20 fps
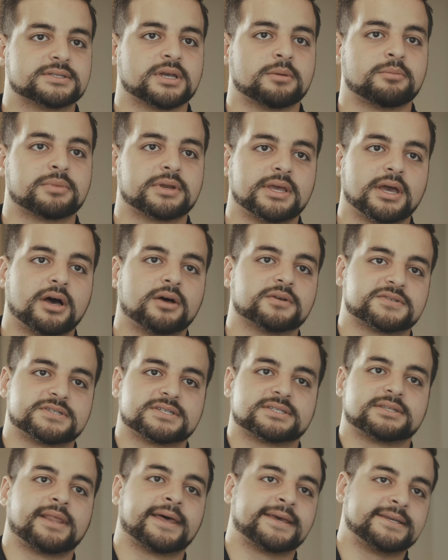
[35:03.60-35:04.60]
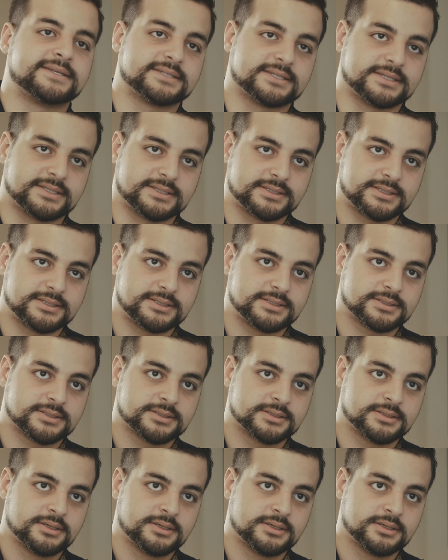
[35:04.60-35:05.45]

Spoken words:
somebody else's license?